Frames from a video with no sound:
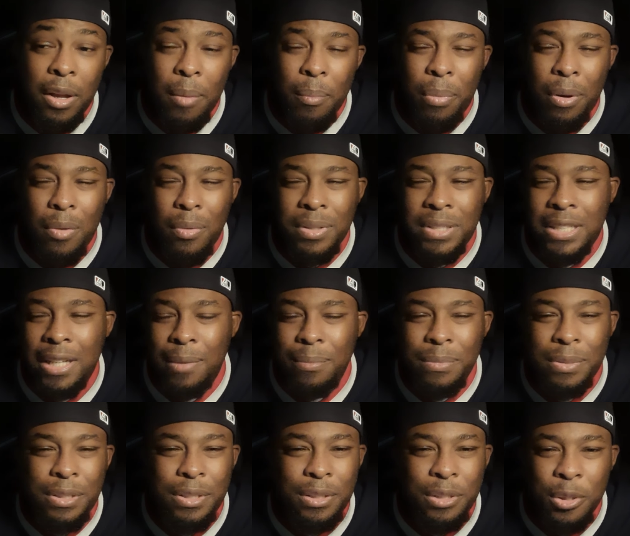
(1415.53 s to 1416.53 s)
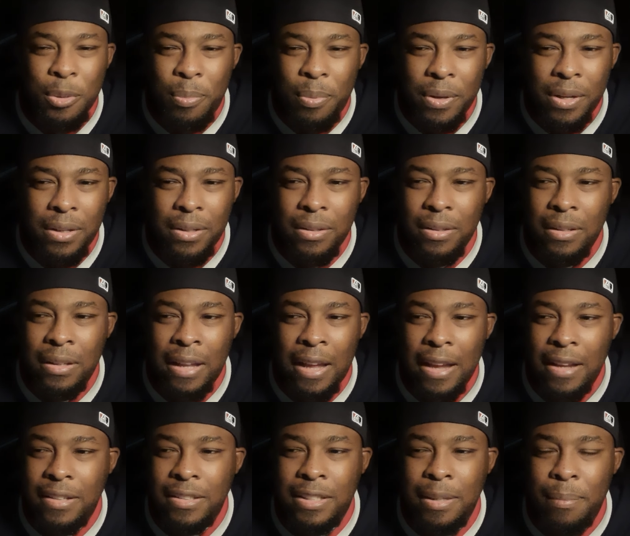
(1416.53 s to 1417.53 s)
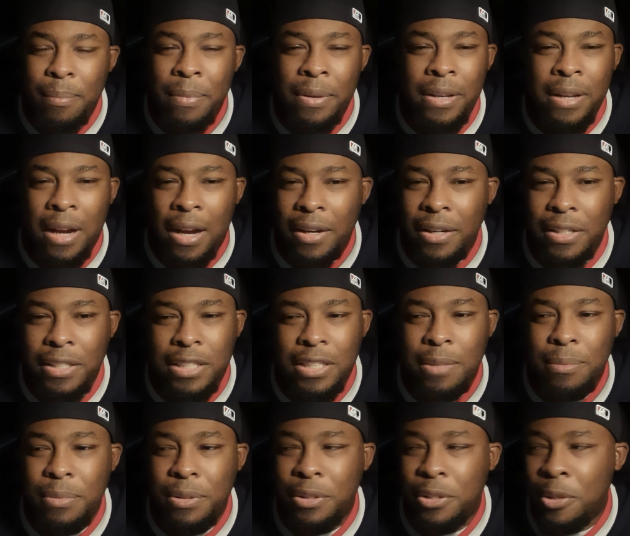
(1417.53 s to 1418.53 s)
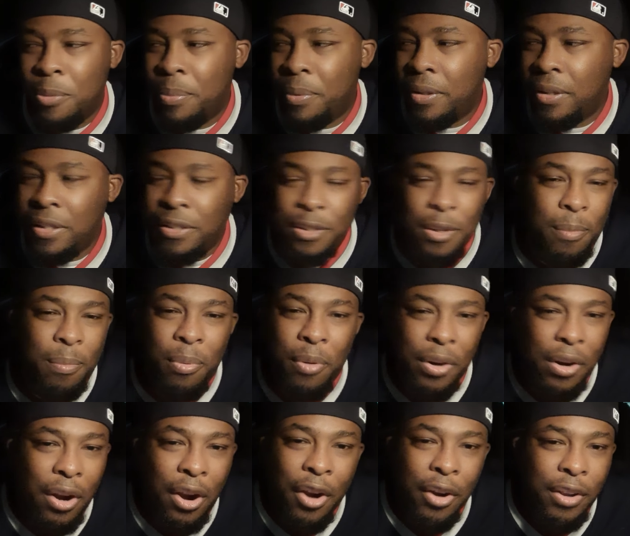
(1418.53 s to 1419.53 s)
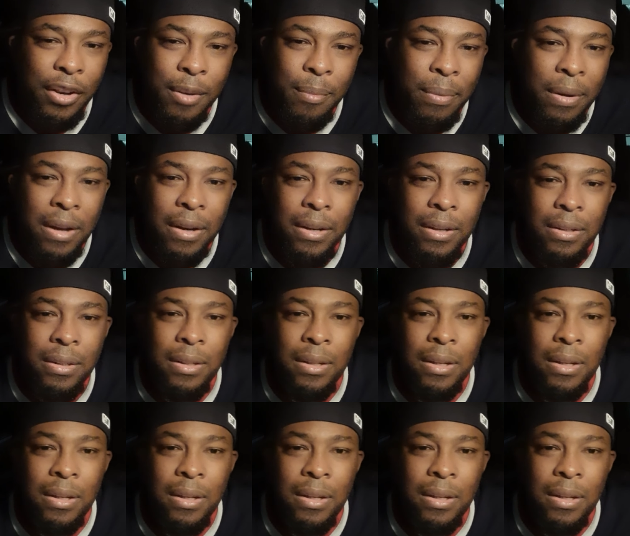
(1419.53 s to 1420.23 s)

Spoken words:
But it was something stupid, like something monotonous, something stupid. There's no point in arguing about it.